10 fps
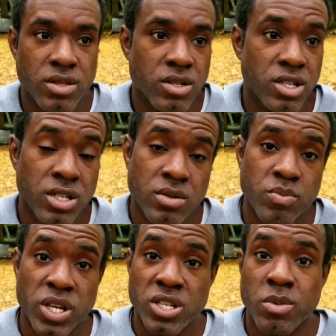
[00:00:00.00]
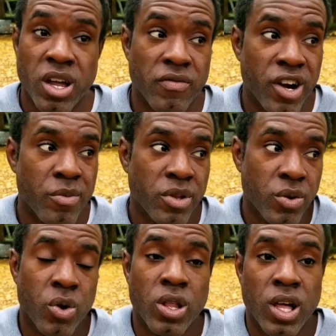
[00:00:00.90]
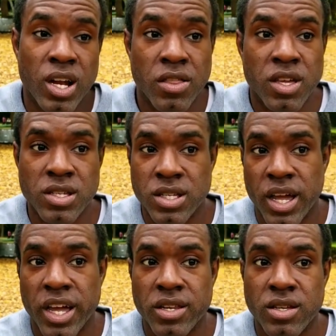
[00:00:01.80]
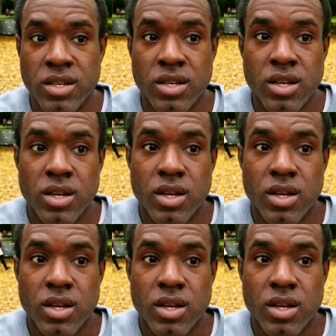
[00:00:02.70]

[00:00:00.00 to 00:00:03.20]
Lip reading: Just based on my environment, there were a lot of things that I had to,